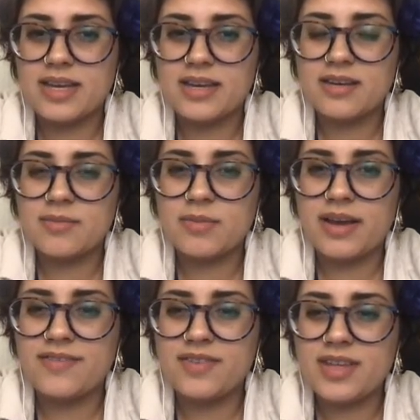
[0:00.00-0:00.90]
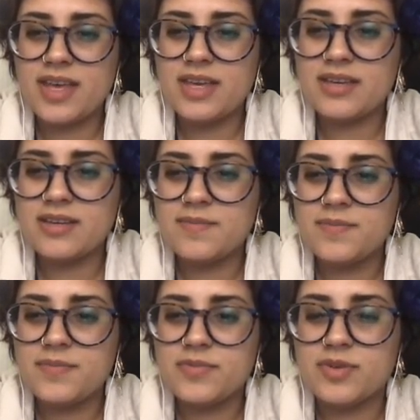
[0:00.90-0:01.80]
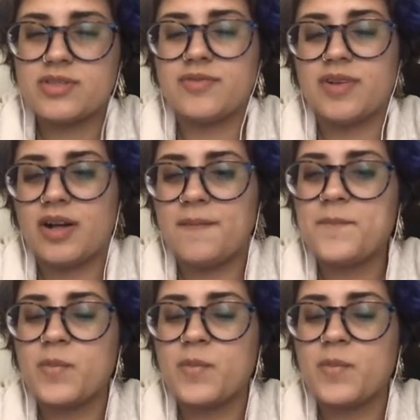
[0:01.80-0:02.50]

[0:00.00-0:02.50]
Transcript: Like, I feel like, first of all,